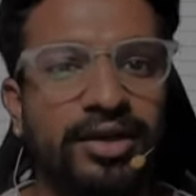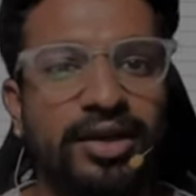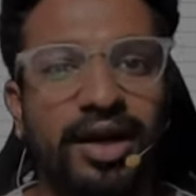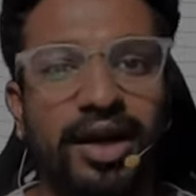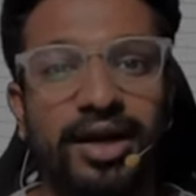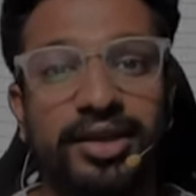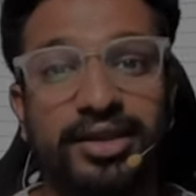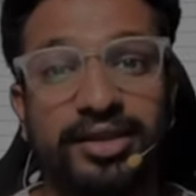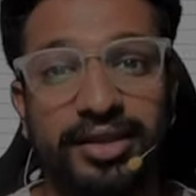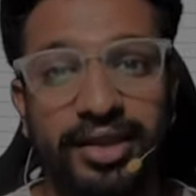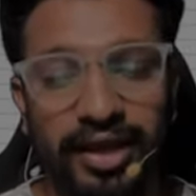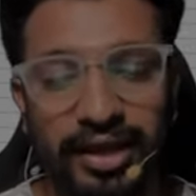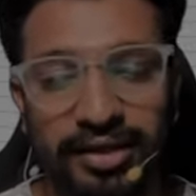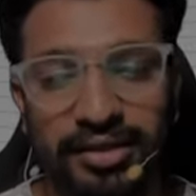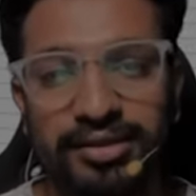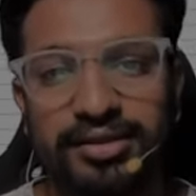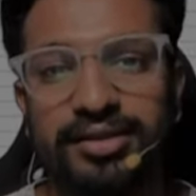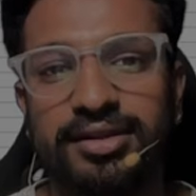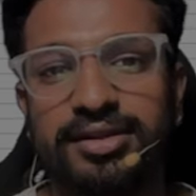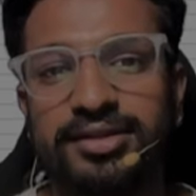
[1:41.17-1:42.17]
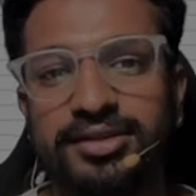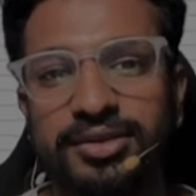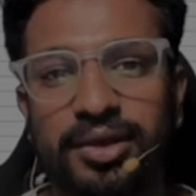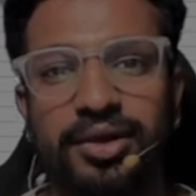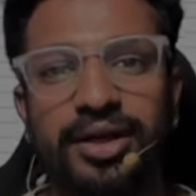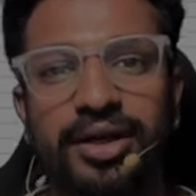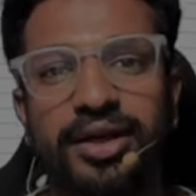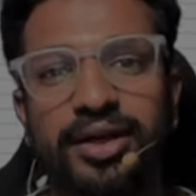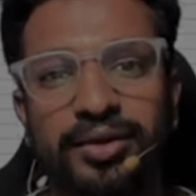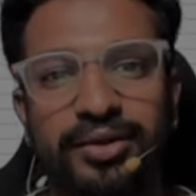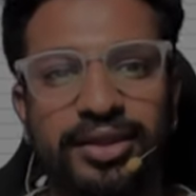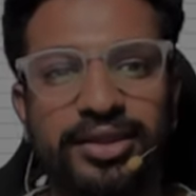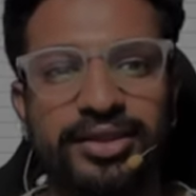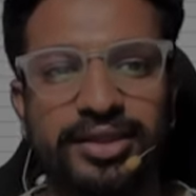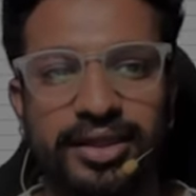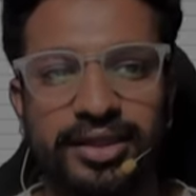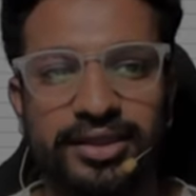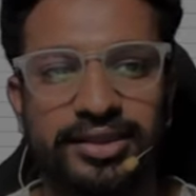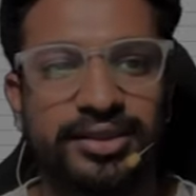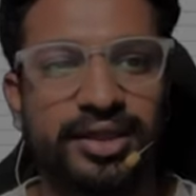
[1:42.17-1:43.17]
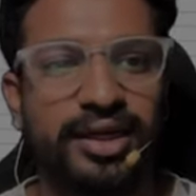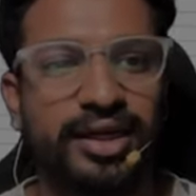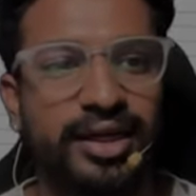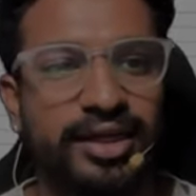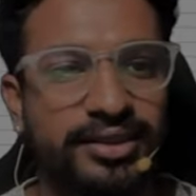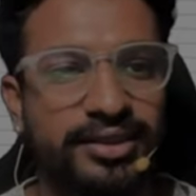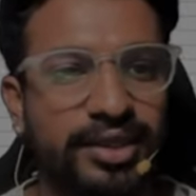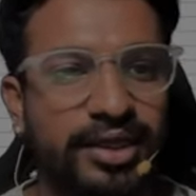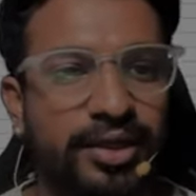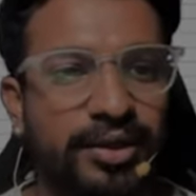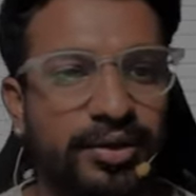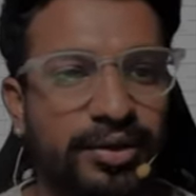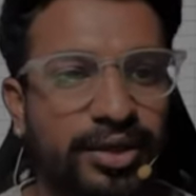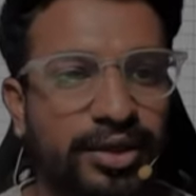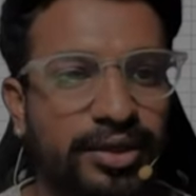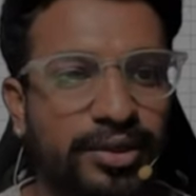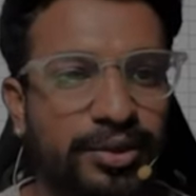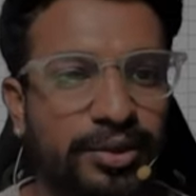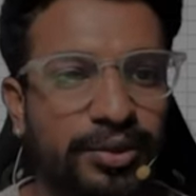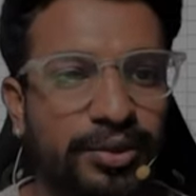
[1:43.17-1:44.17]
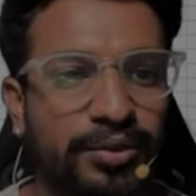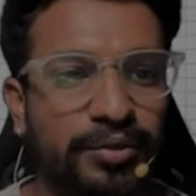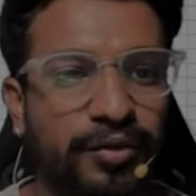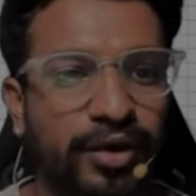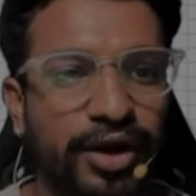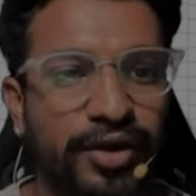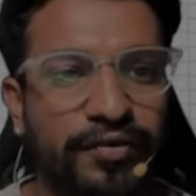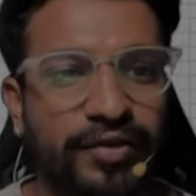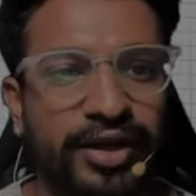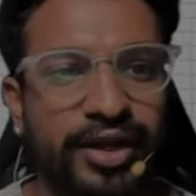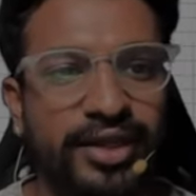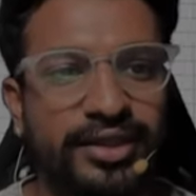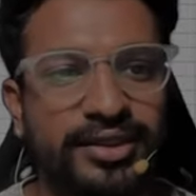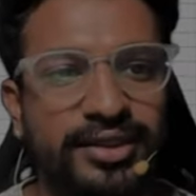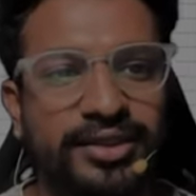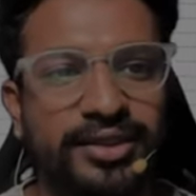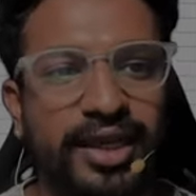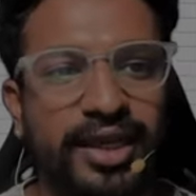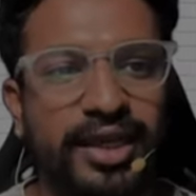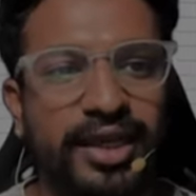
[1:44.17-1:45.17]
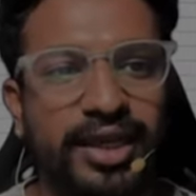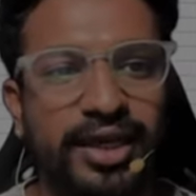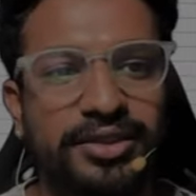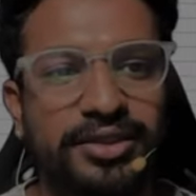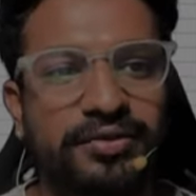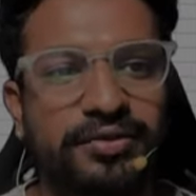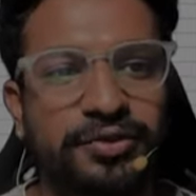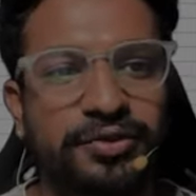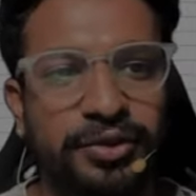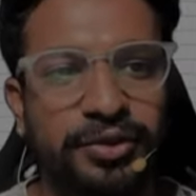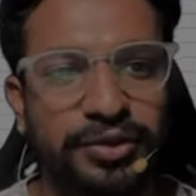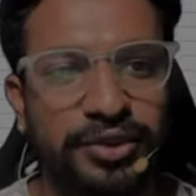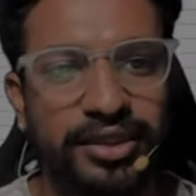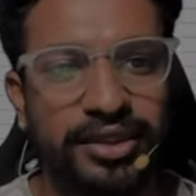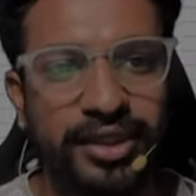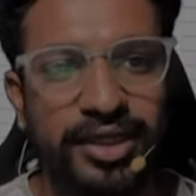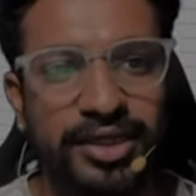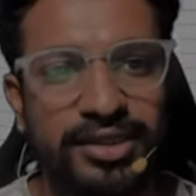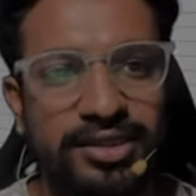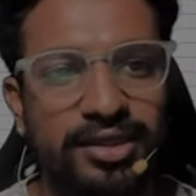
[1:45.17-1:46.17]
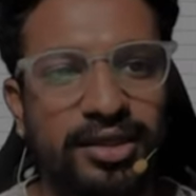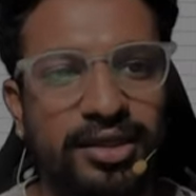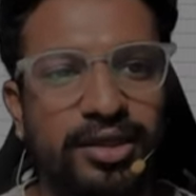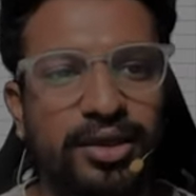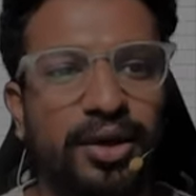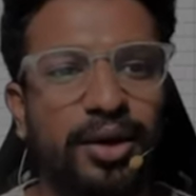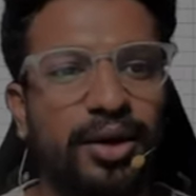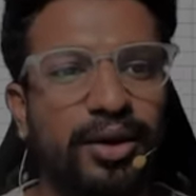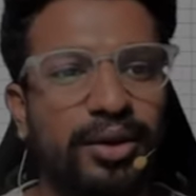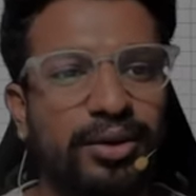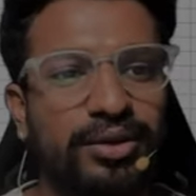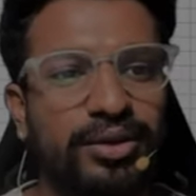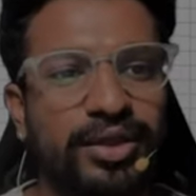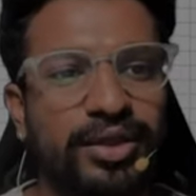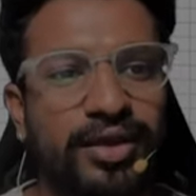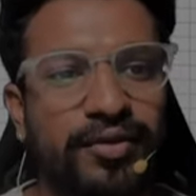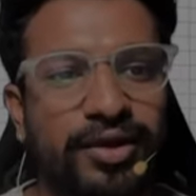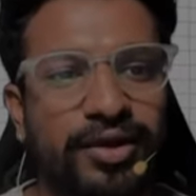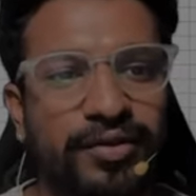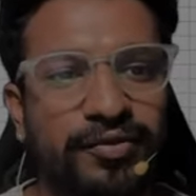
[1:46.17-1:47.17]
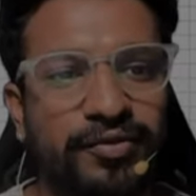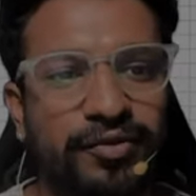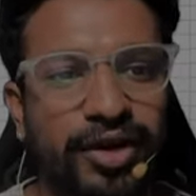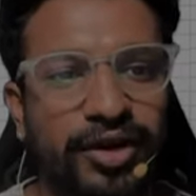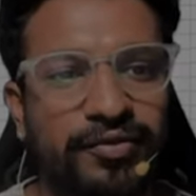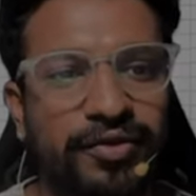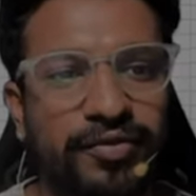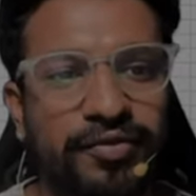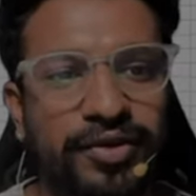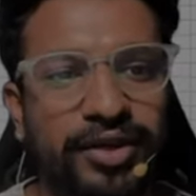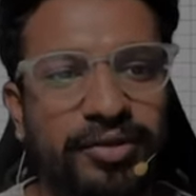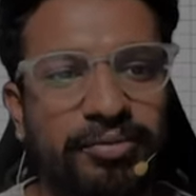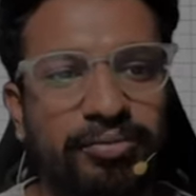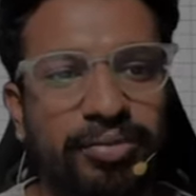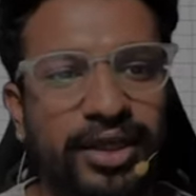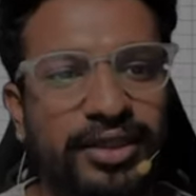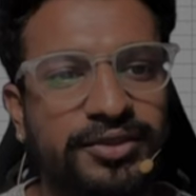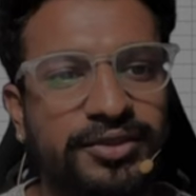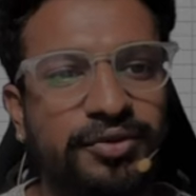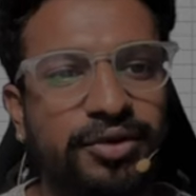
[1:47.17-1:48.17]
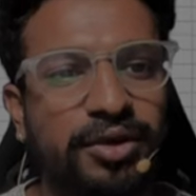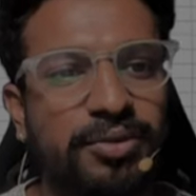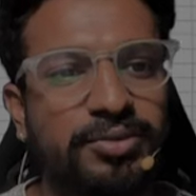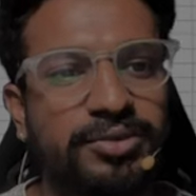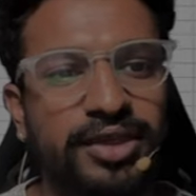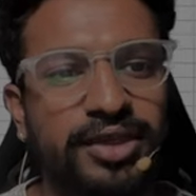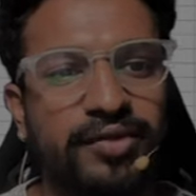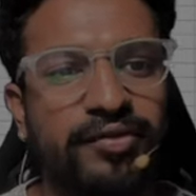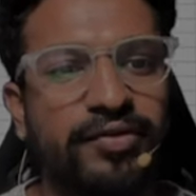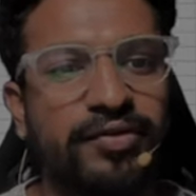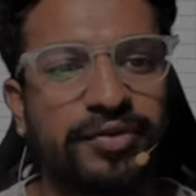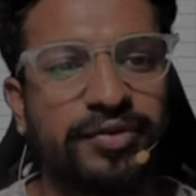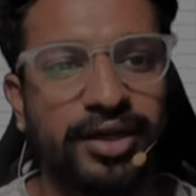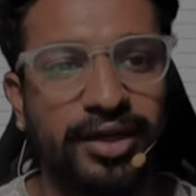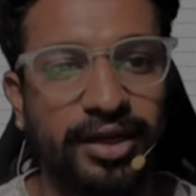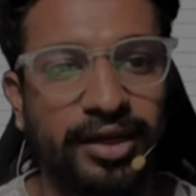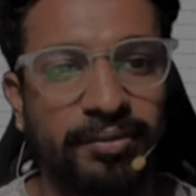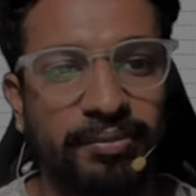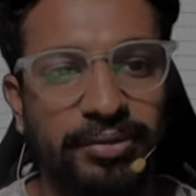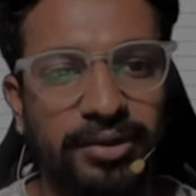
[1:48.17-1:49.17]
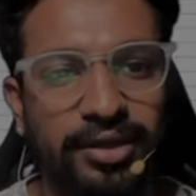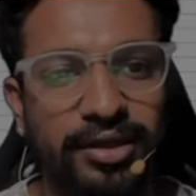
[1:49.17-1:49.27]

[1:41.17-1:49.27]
and then sorted out the things and listed out to 126 in case of social science, although there were 150 plus forms that were filled up,